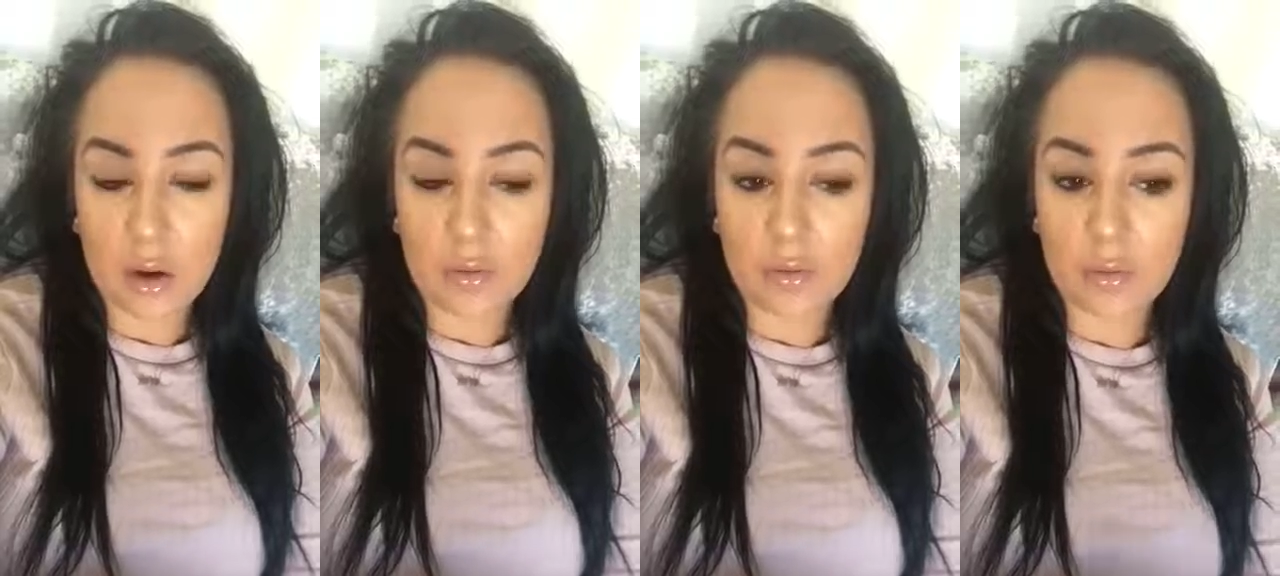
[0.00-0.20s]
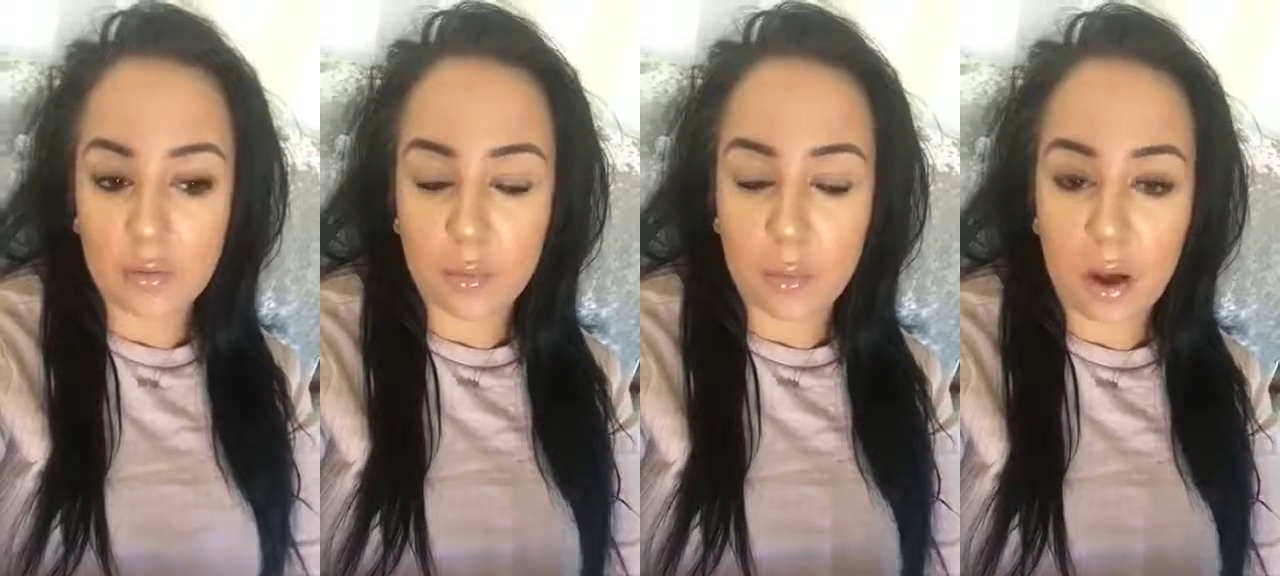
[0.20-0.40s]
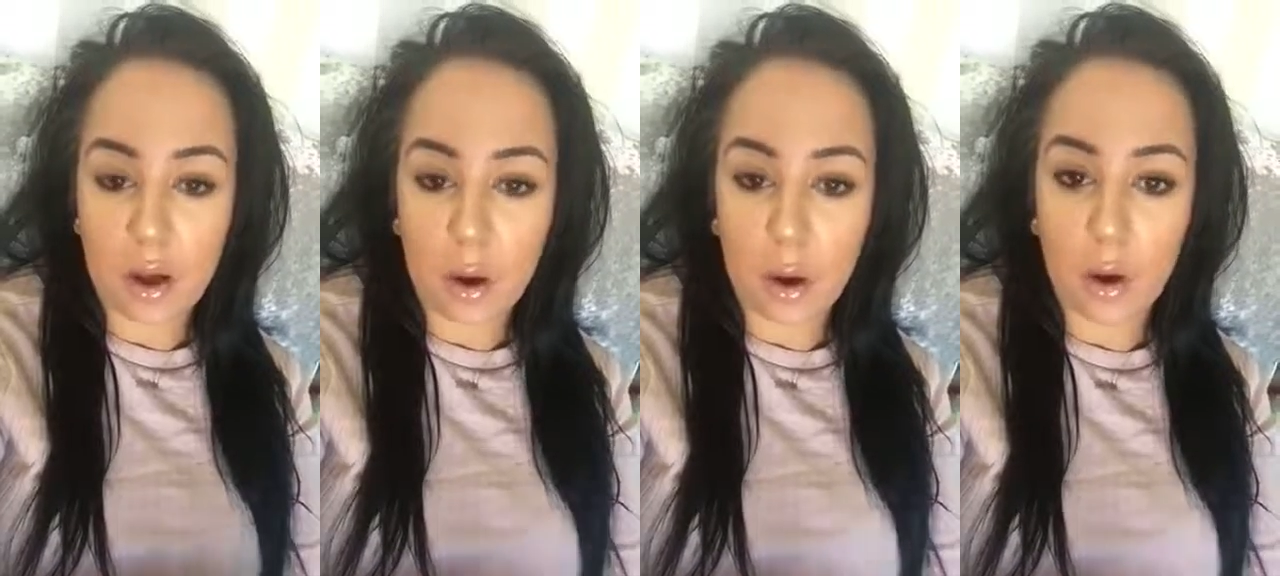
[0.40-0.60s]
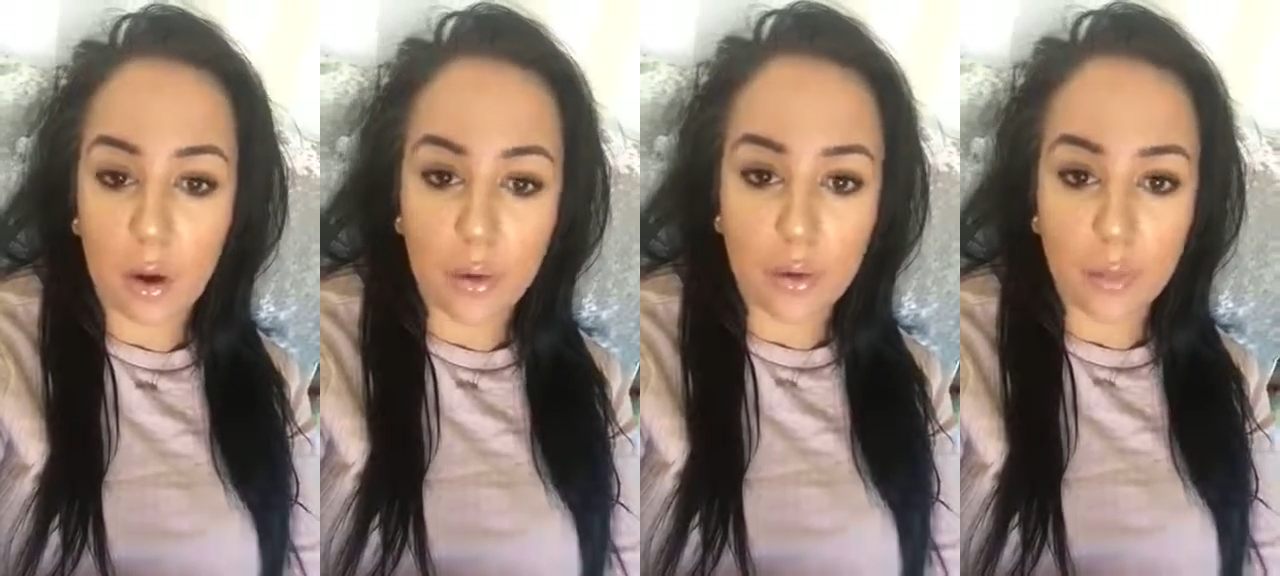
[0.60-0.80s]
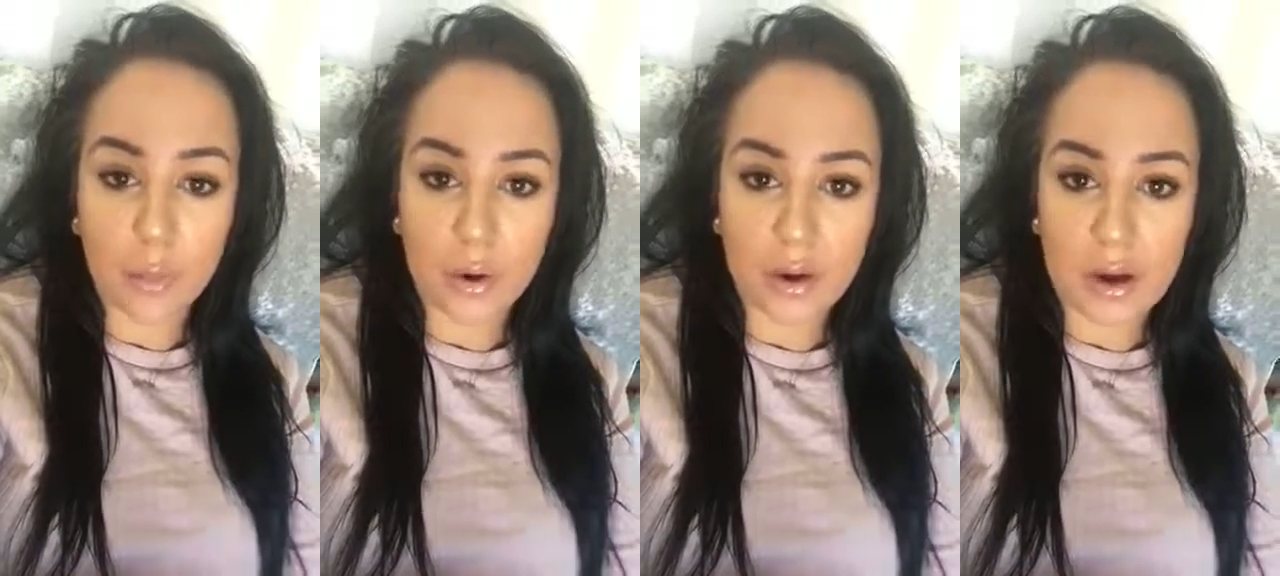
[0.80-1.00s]
off of my
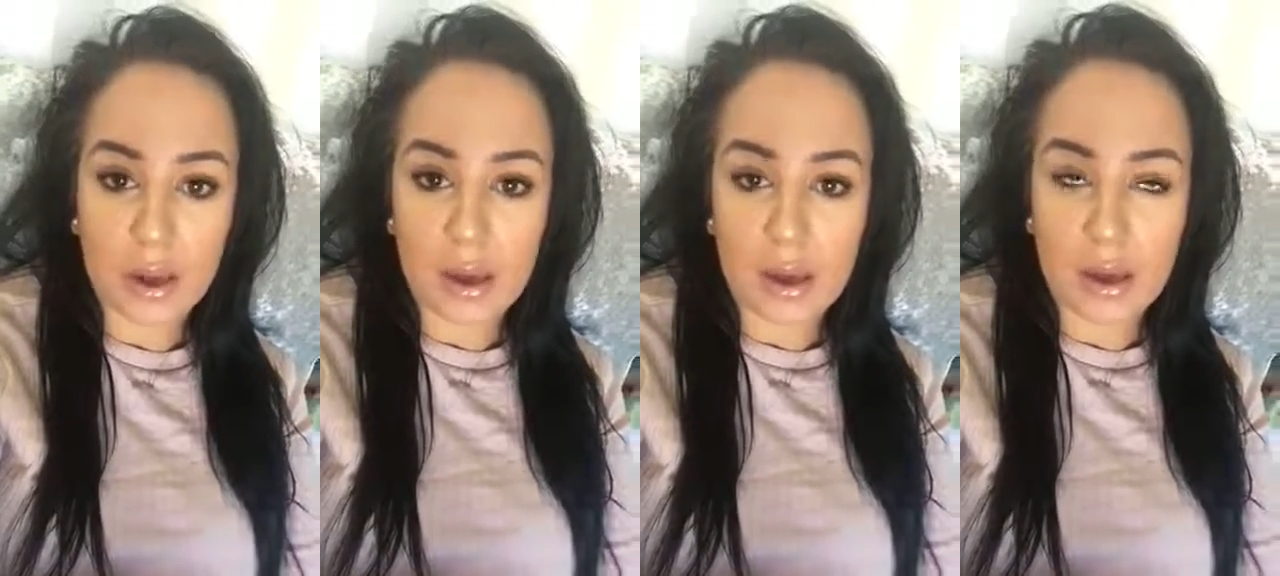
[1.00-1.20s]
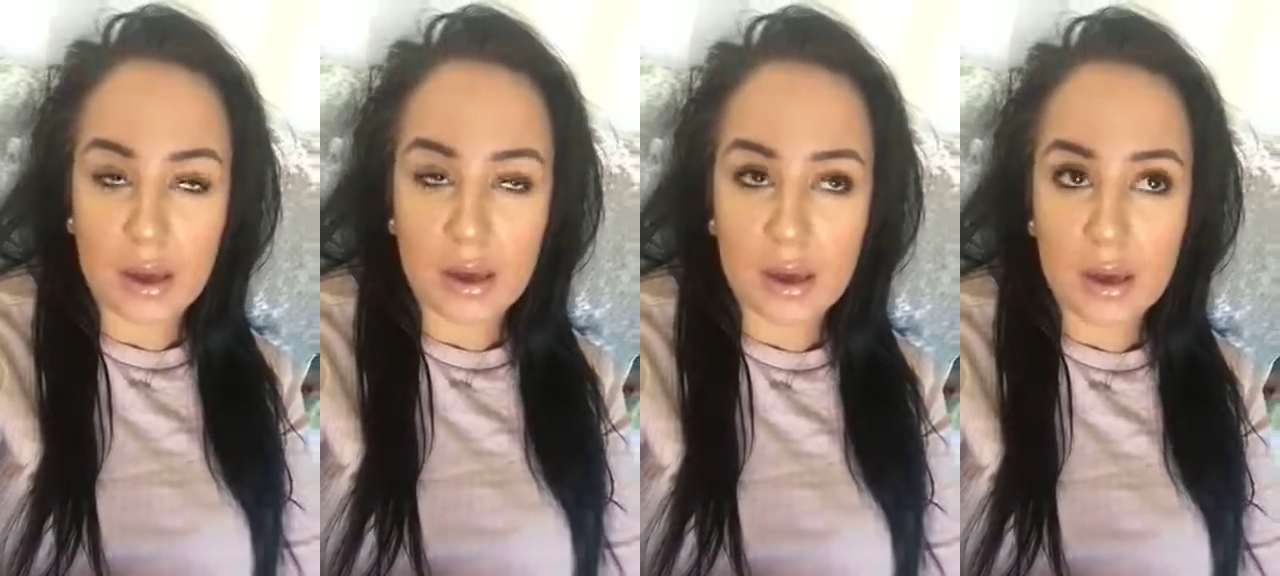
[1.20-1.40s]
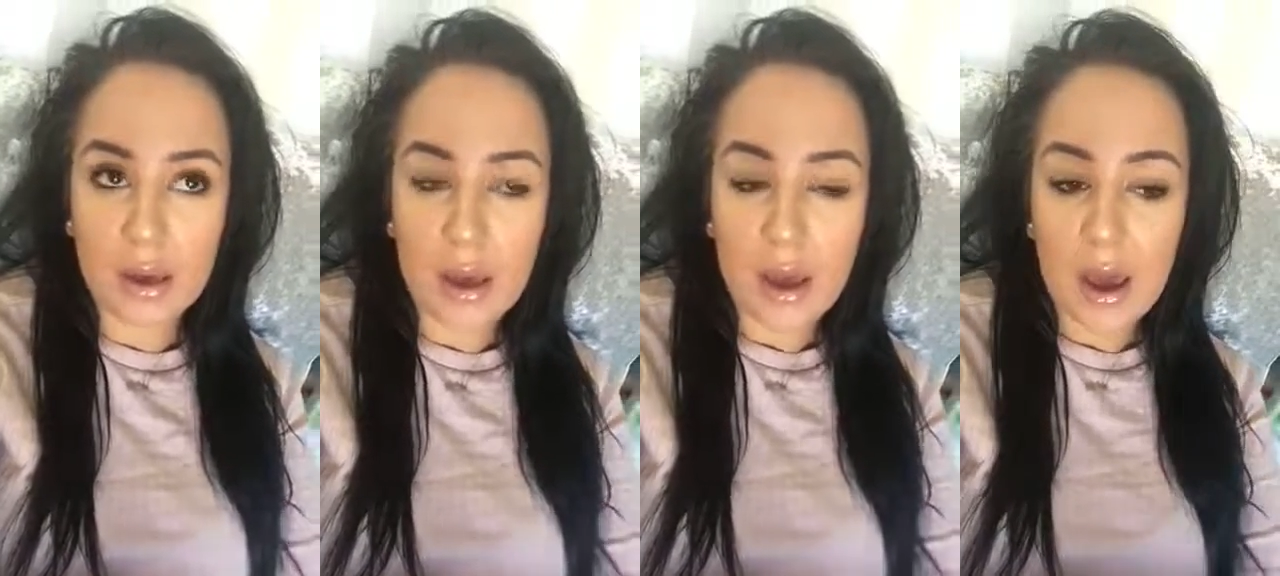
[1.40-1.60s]
whole body.